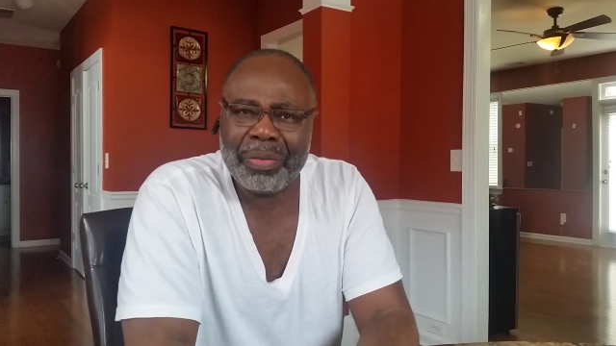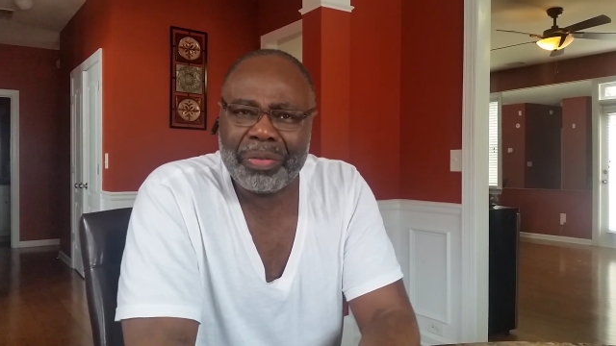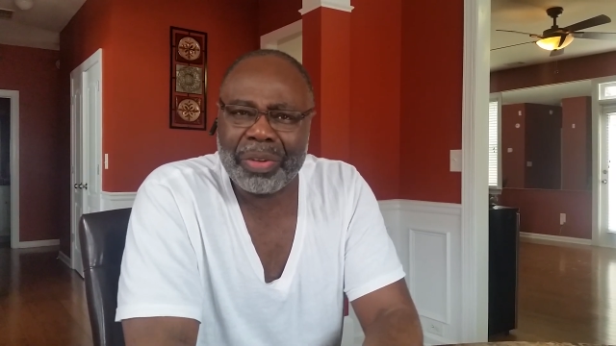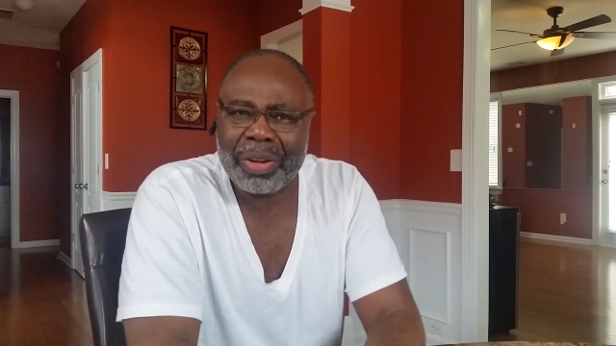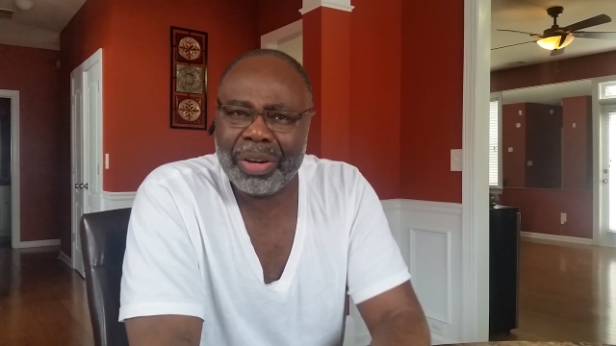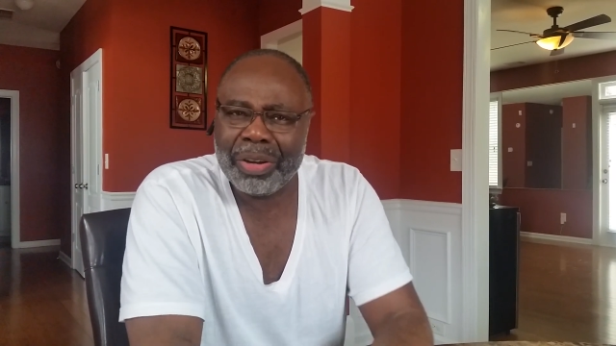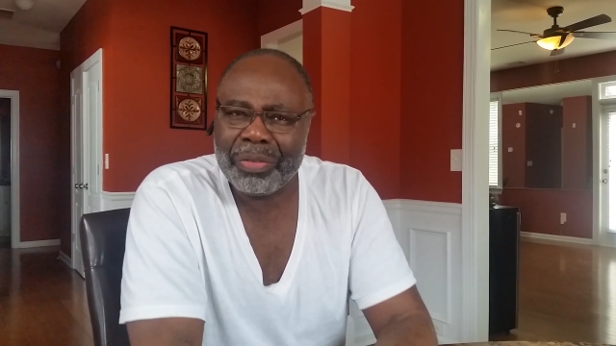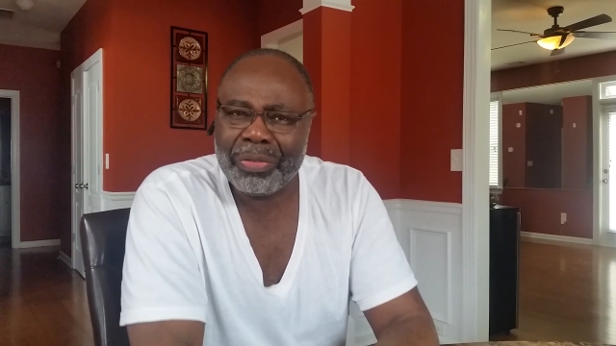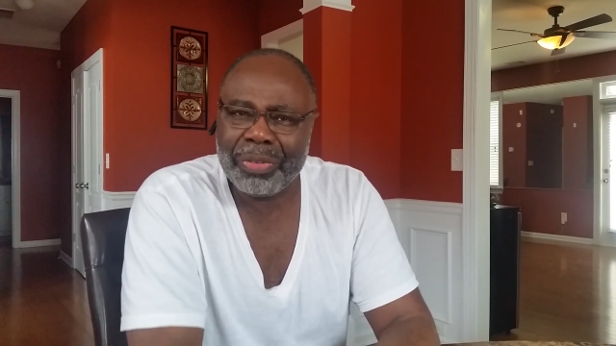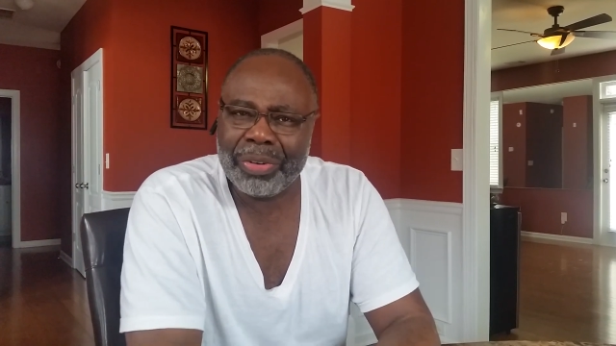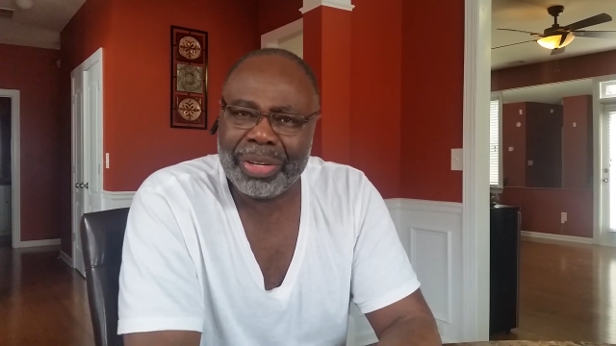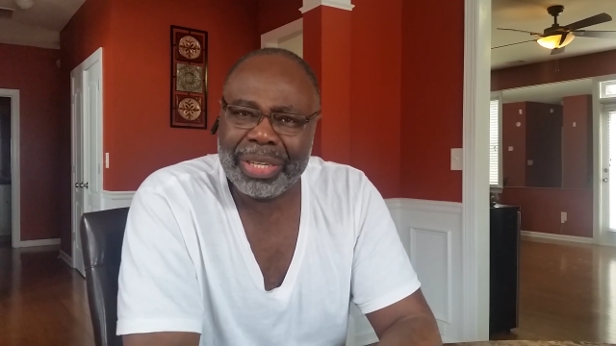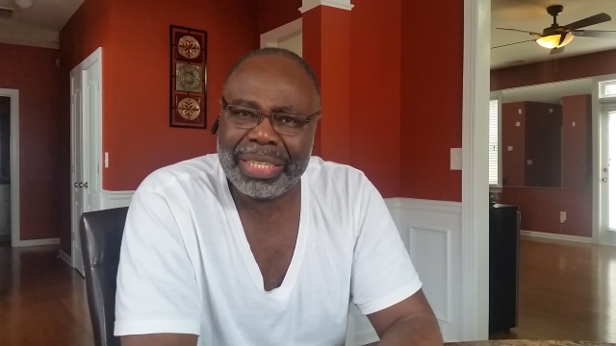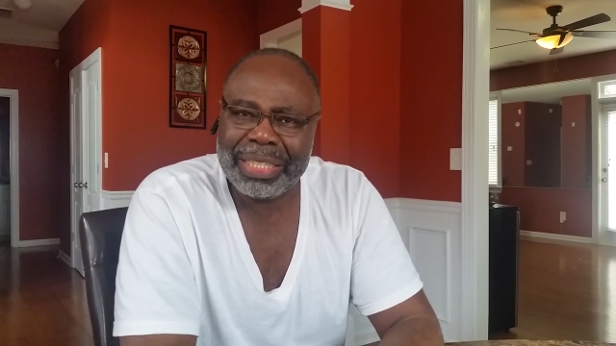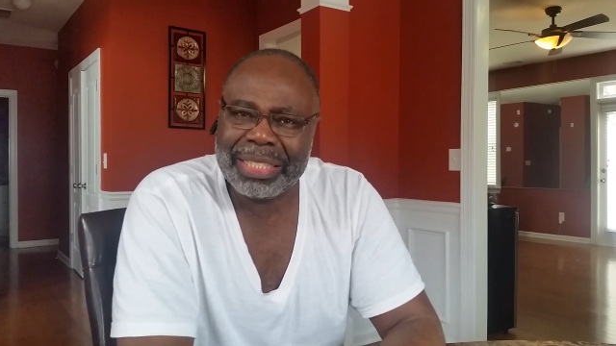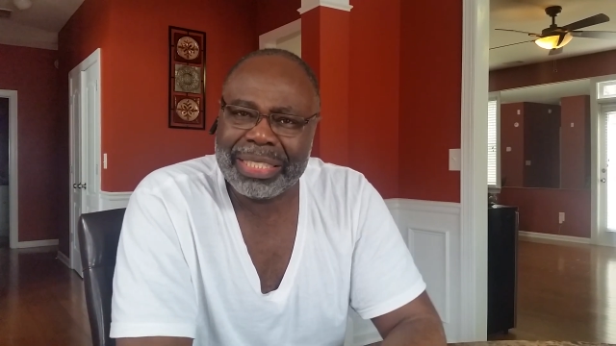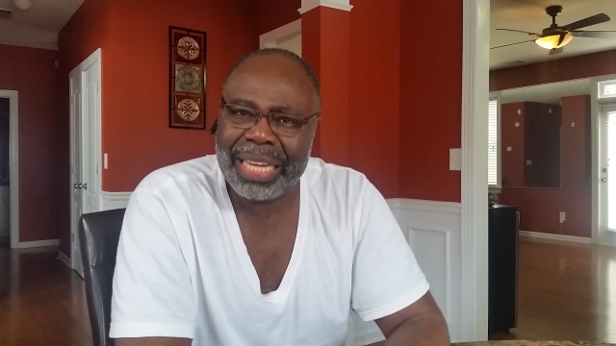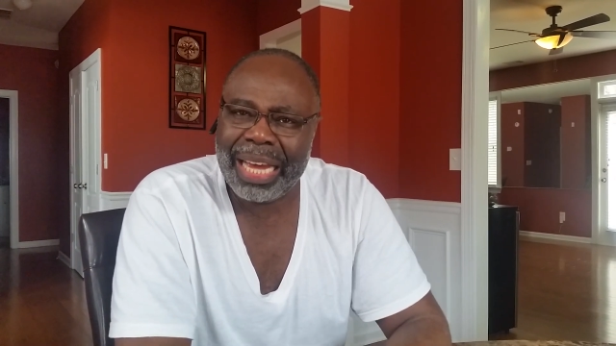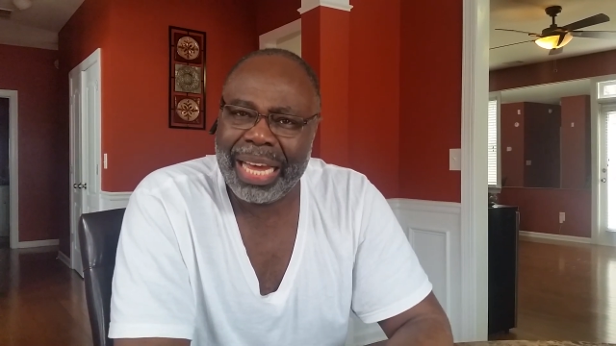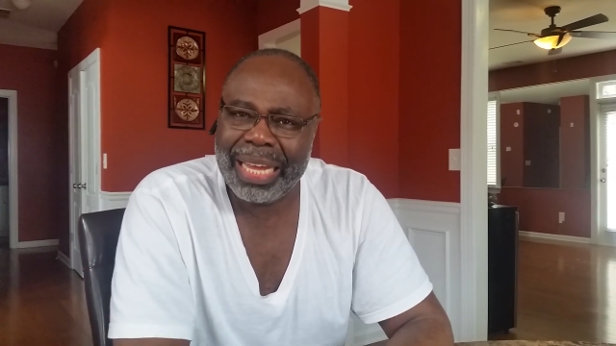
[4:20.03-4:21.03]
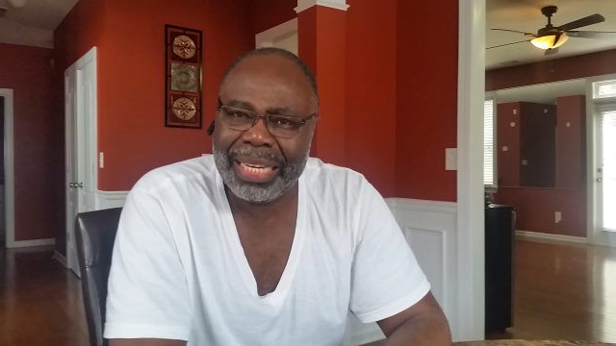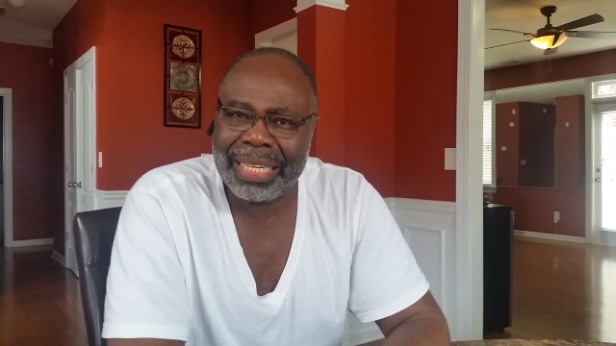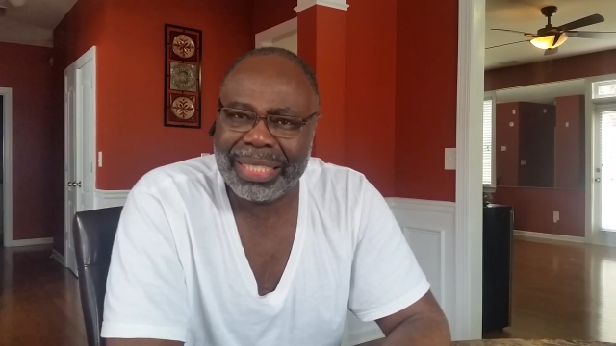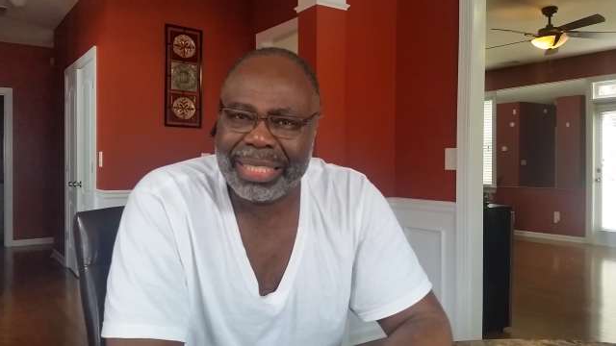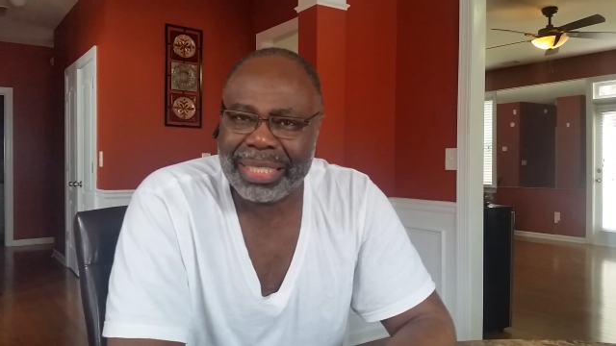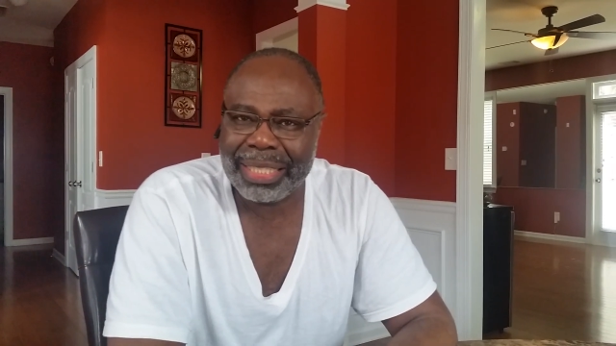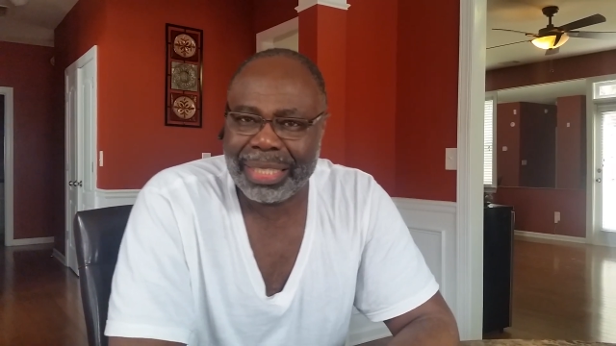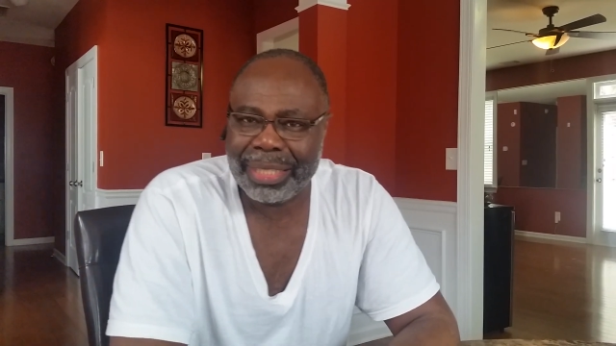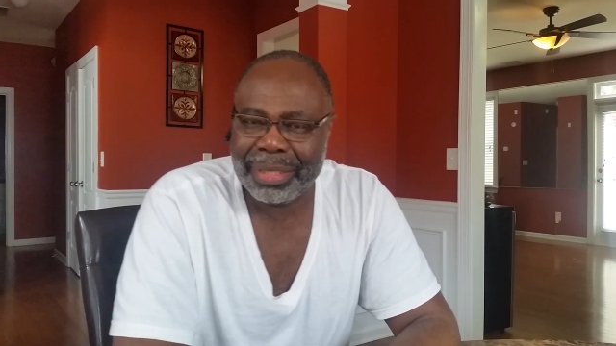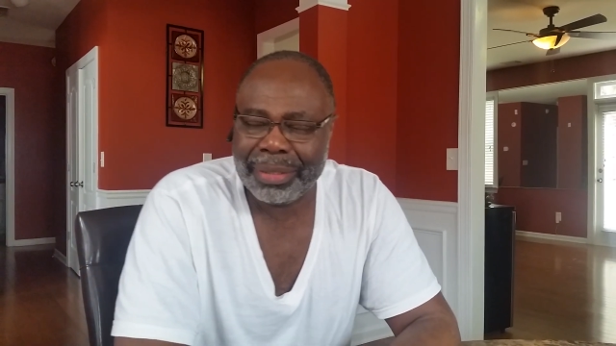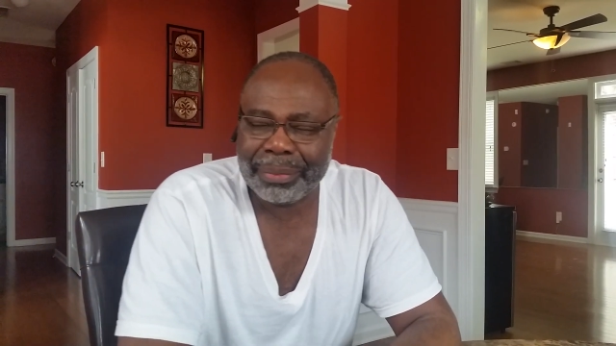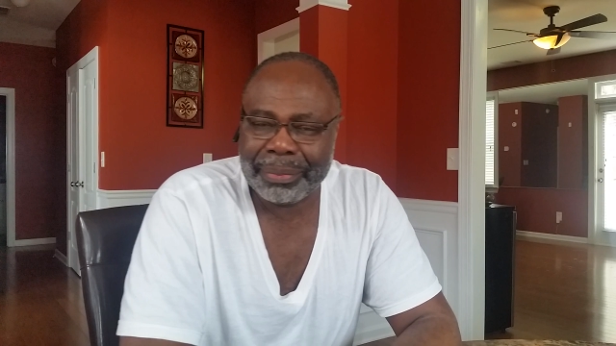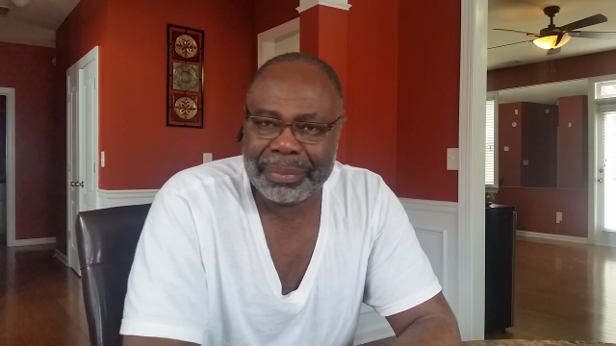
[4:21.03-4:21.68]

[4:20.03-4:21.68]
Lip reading: of God for eternity.